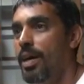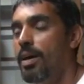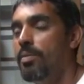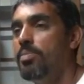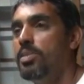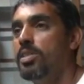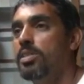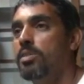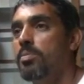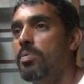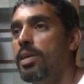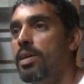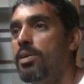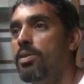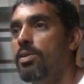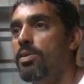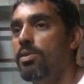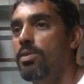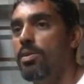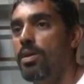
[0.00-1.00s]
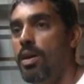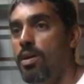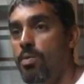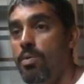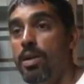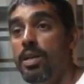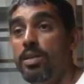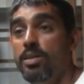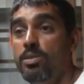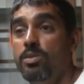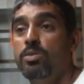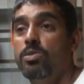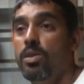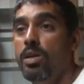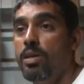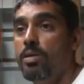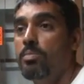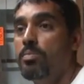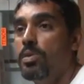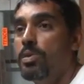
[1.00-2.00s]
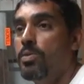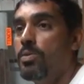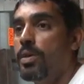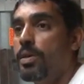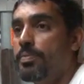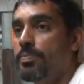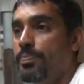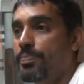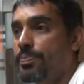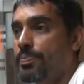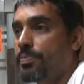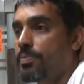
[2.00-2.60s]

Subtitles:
hobbyist player, I wanted to try to build one,